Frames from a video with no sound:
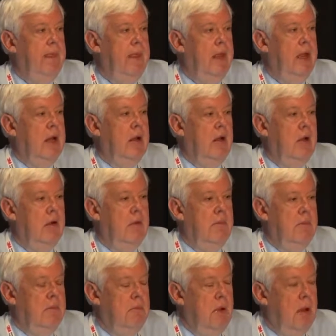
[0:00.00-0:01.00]
and
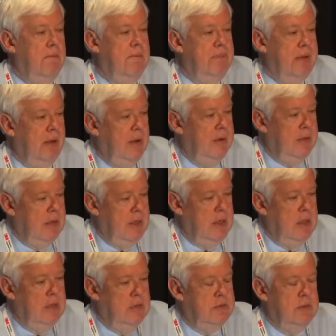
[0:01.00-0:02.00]
our
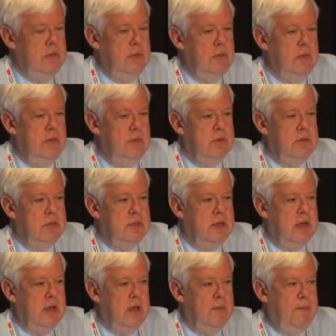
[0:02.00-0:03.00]
ability to
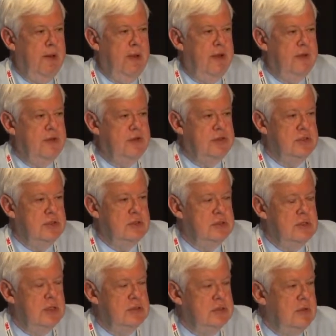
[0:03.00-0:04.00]
detect
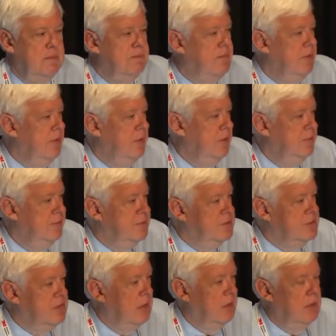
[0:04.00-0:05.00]
pathogens has improved
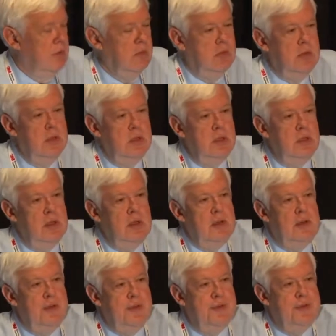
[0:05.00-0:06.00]
so
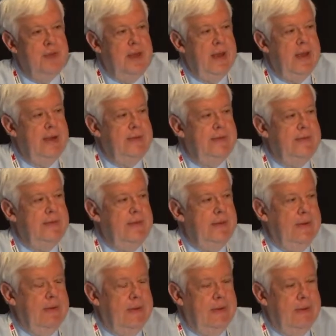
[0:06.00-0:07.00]
that
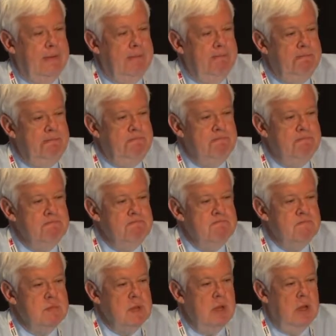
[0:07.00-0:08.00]
uh,
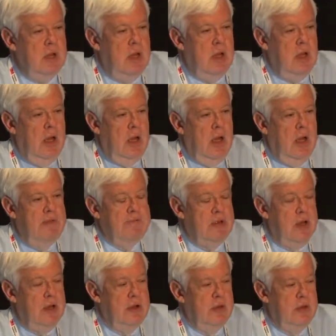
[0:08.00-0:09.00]
I've
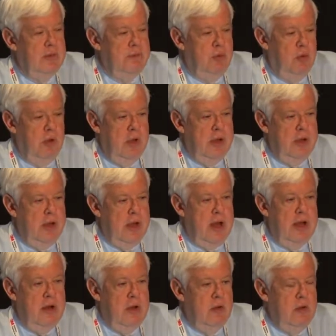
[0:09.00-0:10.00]
gotten to the point, and
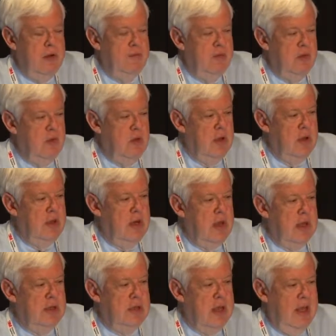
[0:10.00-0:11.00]
I know everyone
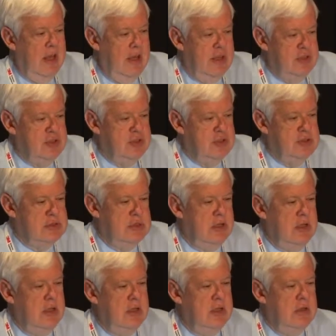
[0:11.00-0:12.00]
at the
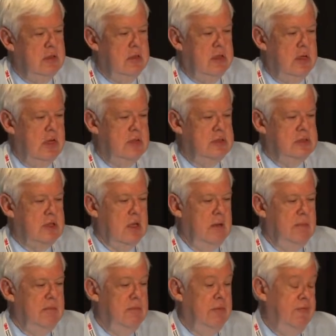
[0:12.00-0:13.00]
agency that has
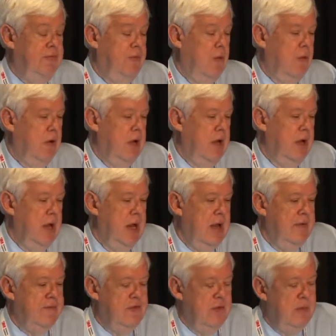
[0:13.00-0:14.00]
come before and
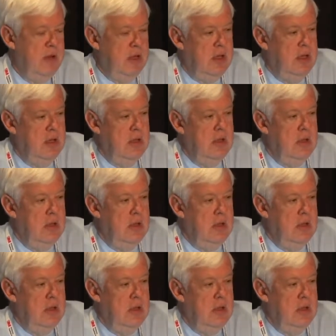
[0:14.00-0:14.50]
after me,